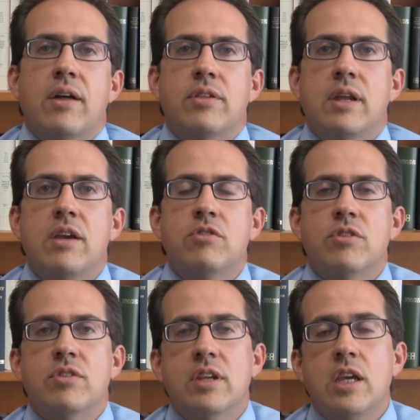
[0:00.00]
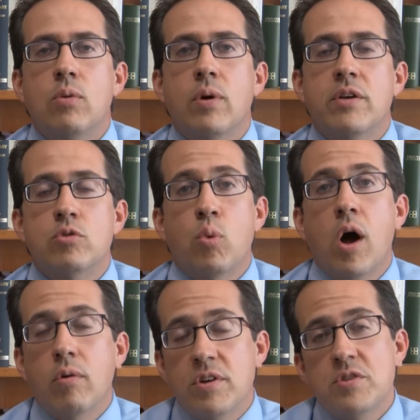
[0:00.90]
Athanasius. And he was
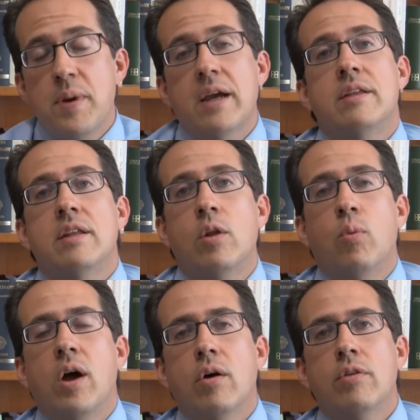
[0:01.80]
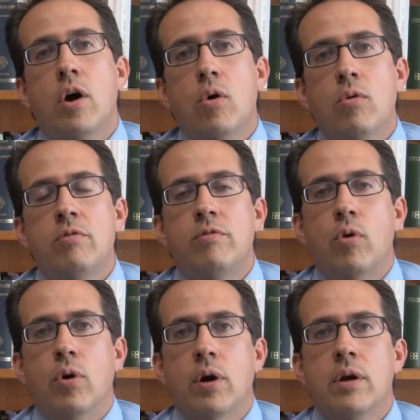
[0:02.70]
well respected and well known
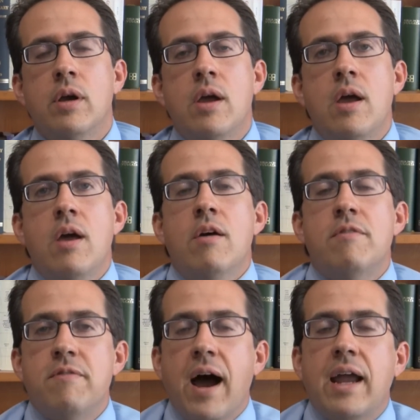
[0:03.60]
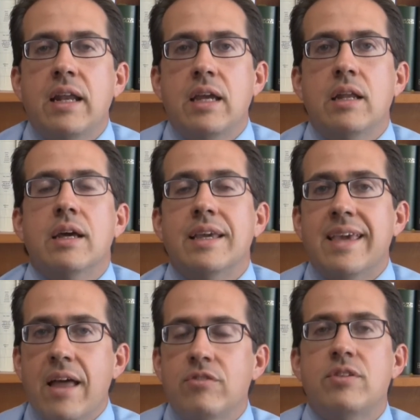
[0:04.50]
for fighting
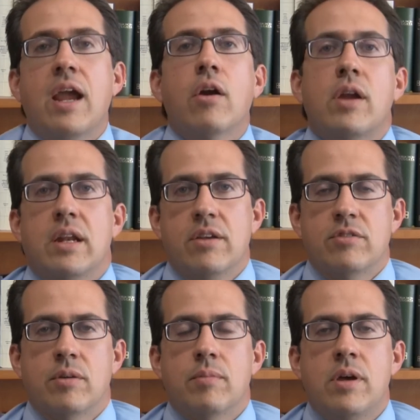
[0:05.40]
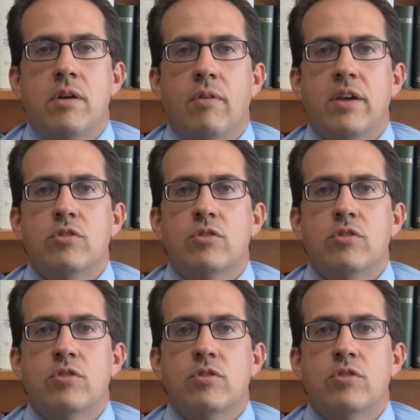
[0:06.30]
against Arianism, right?